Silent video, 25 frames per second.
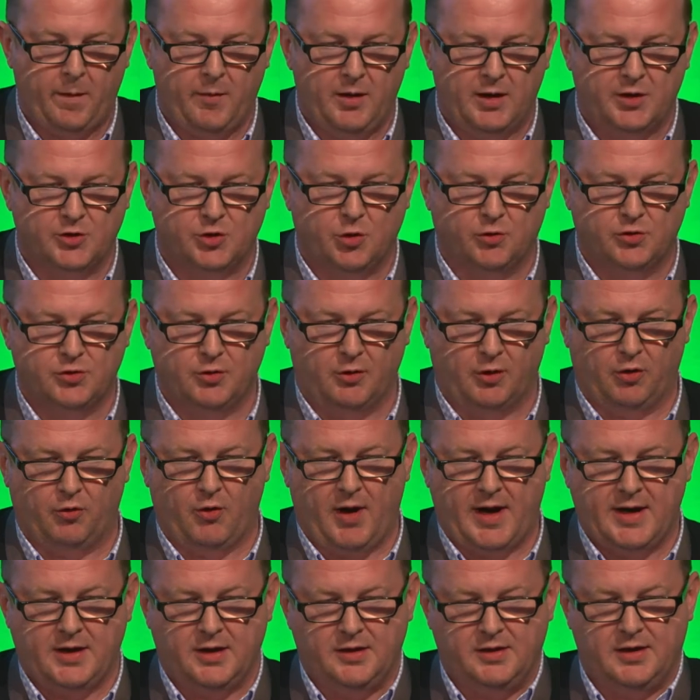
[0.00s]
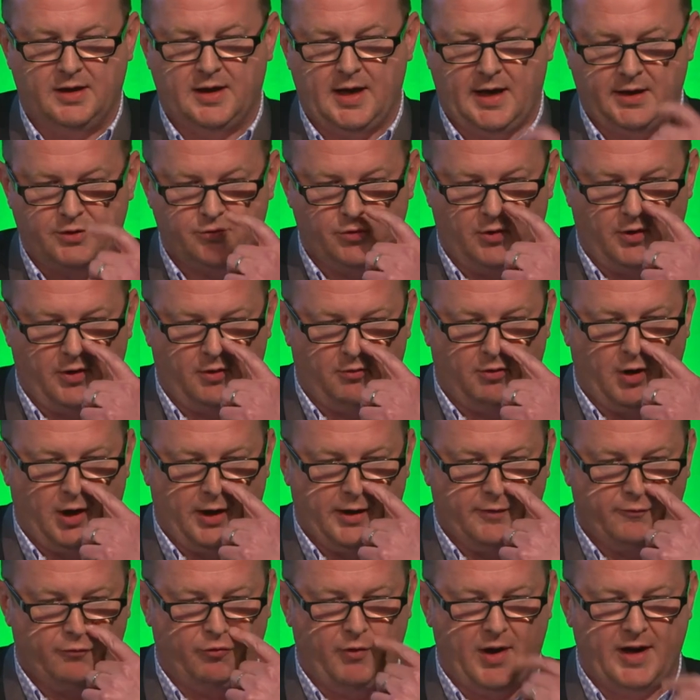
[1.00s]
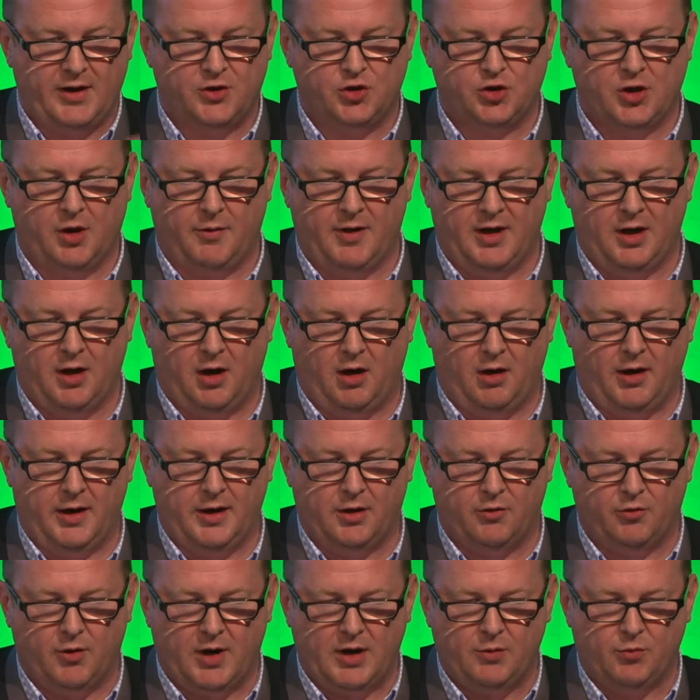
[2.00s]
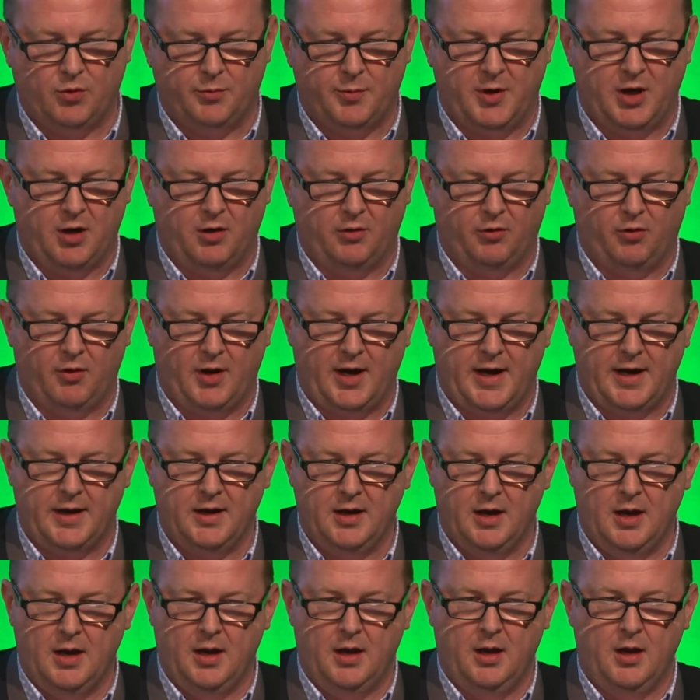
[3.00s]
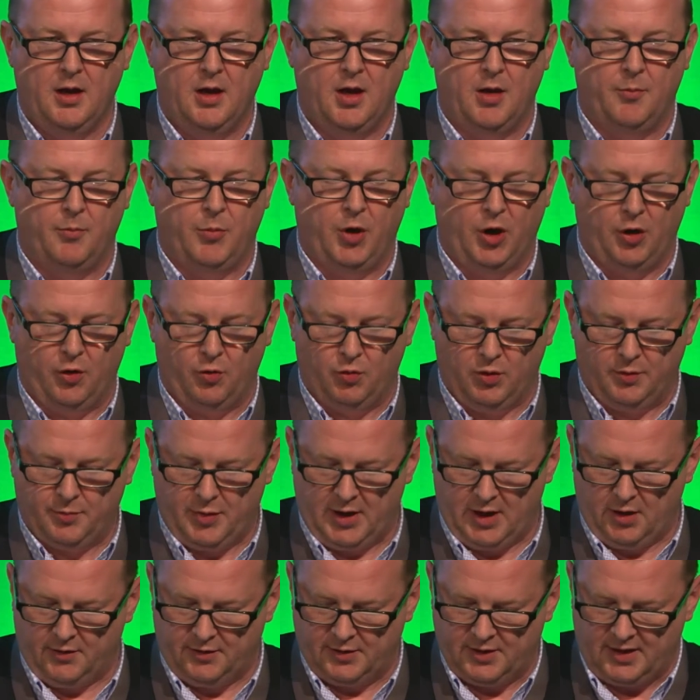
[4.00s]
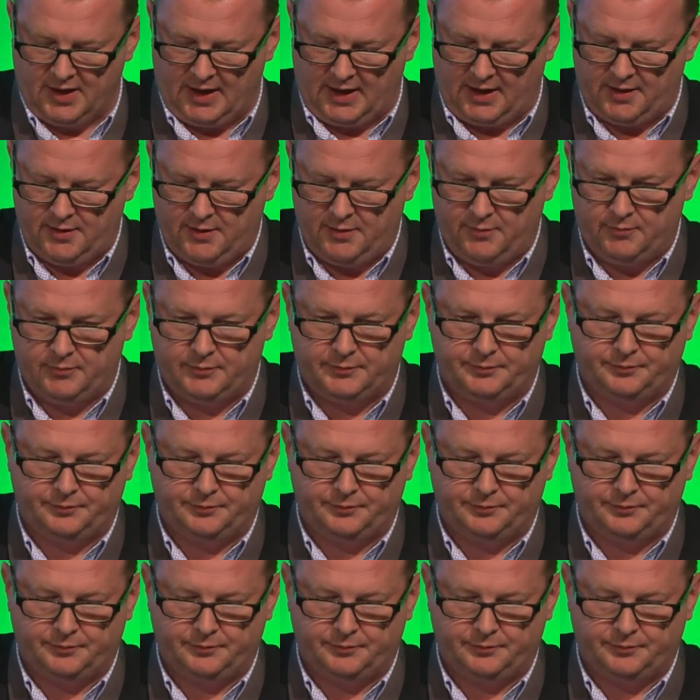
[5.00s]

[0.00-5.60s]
There's also a grade indicator on the right, red showing high, green would be on grey, and blue would be underneath.